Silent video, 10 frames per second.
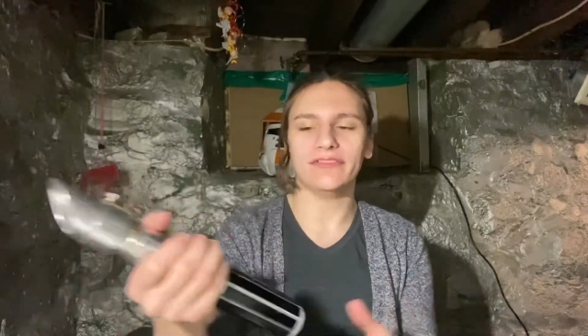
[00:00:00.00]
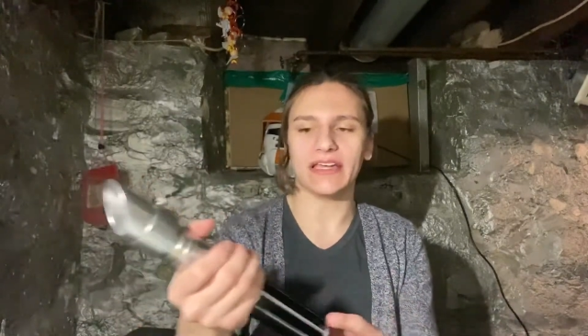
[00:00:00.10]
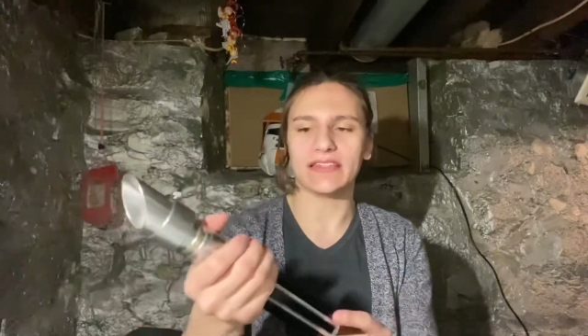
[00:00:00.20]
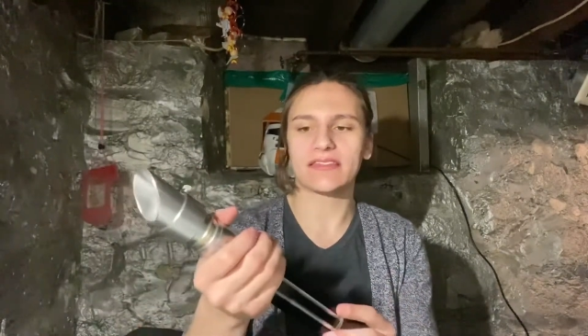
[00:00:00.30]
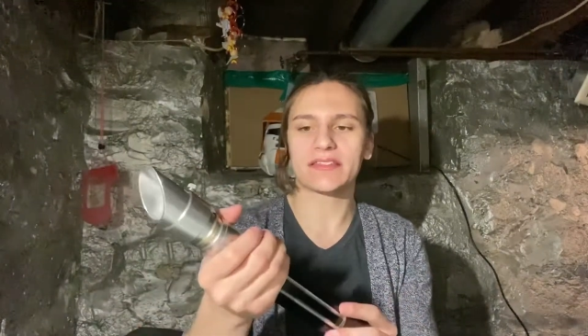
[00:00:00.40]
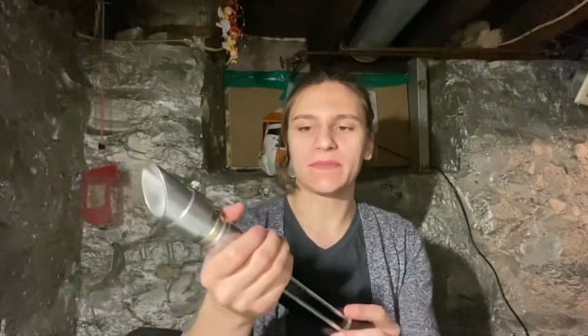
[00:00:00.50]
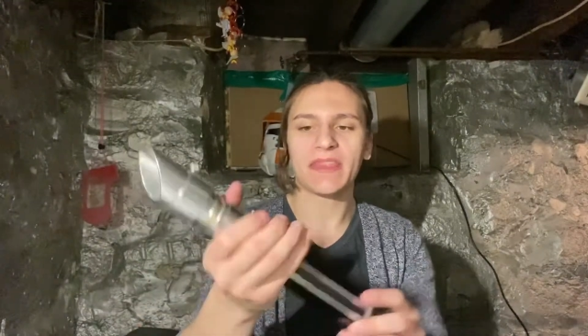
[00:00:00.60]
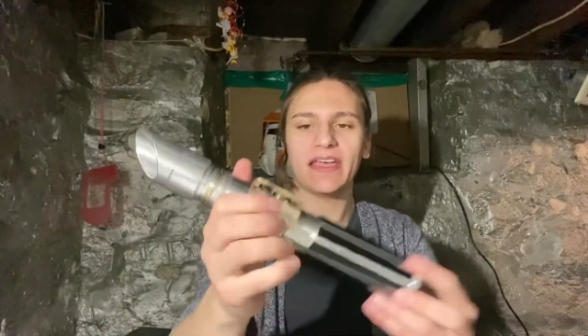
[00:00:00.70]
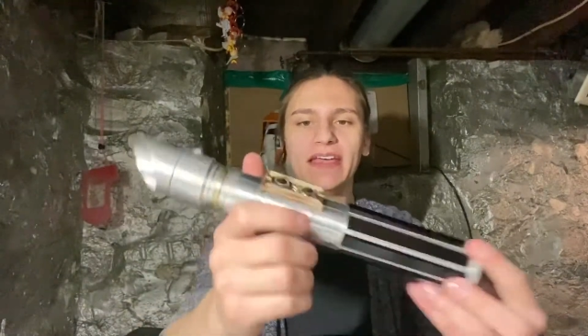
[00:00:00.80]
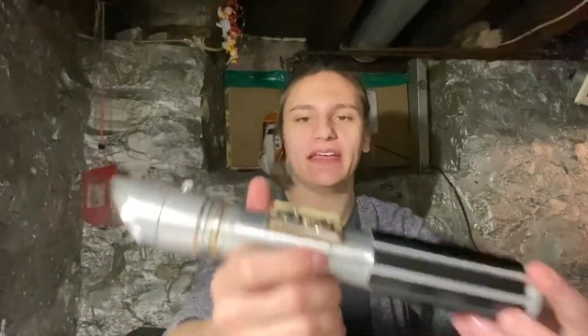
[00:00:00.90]
It's
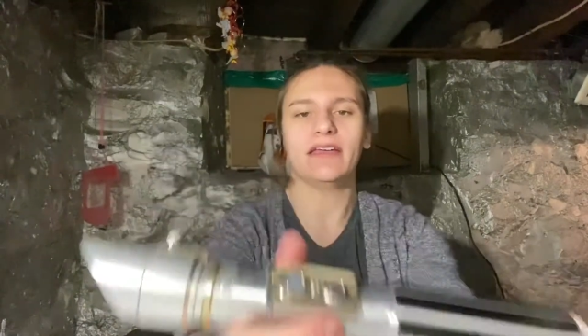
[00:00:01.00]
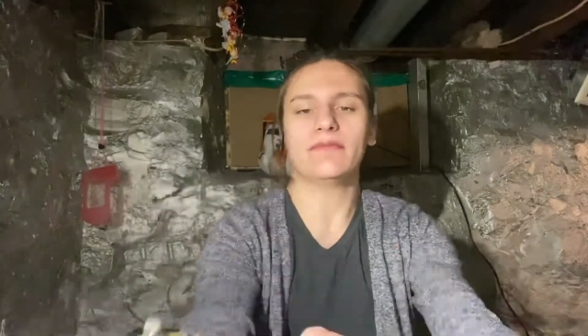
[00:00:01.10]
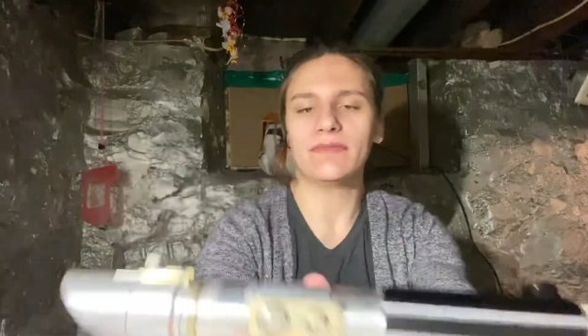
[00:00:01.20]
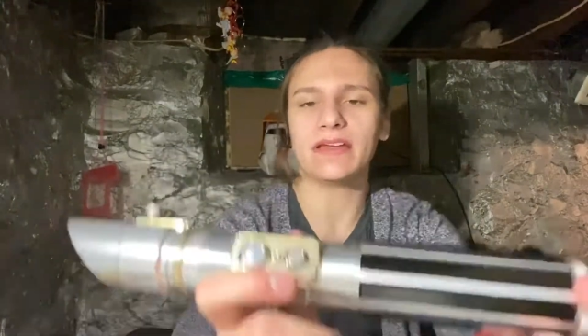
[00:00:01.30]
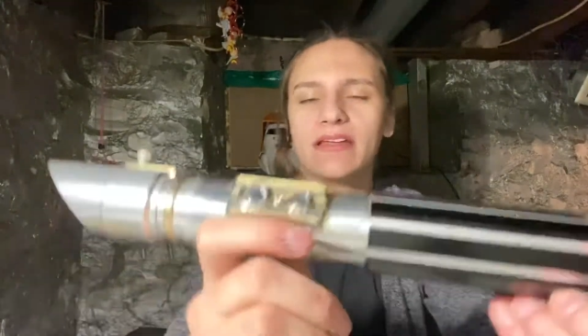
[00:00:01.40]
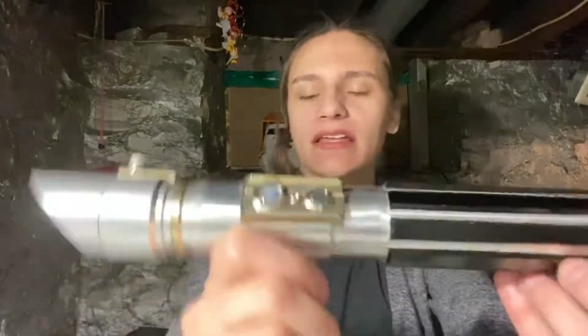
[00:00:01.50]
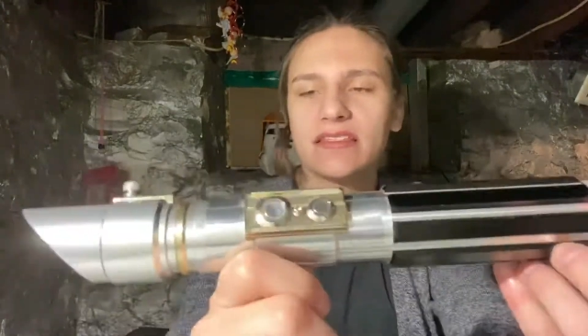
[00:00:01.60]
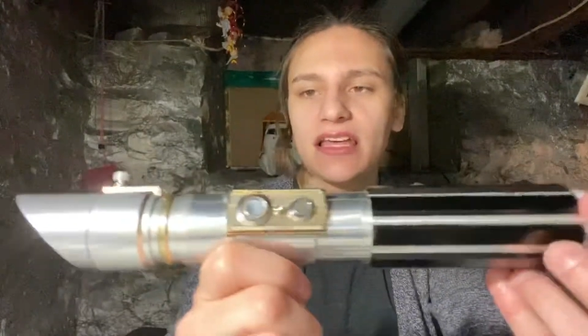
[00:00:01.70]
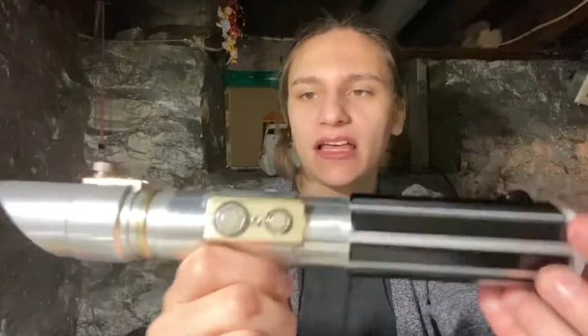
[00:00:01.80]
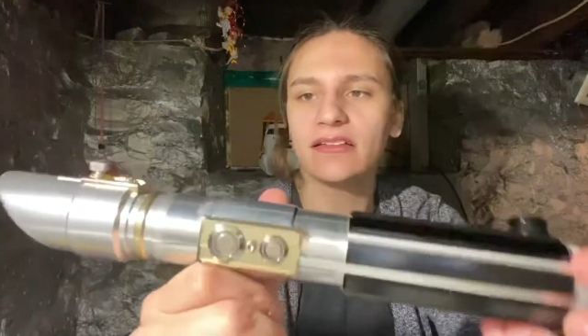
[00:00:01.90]

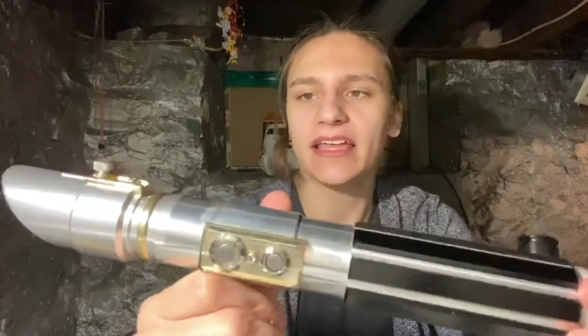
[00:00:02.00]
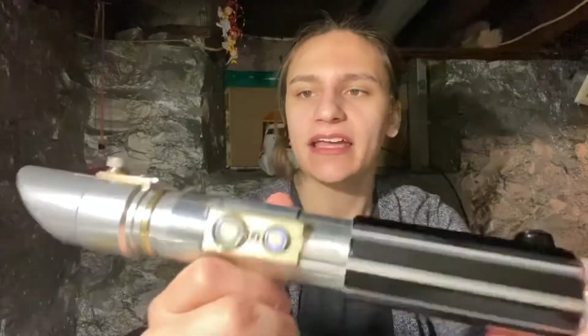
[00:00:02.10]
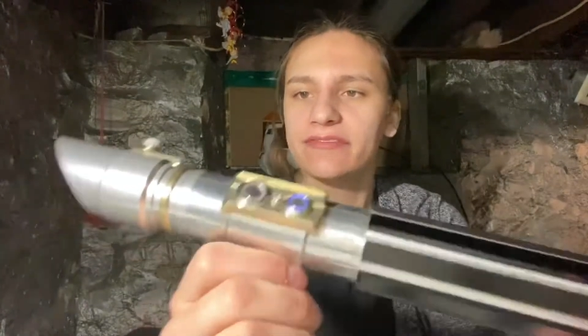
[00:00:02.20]
the hilt that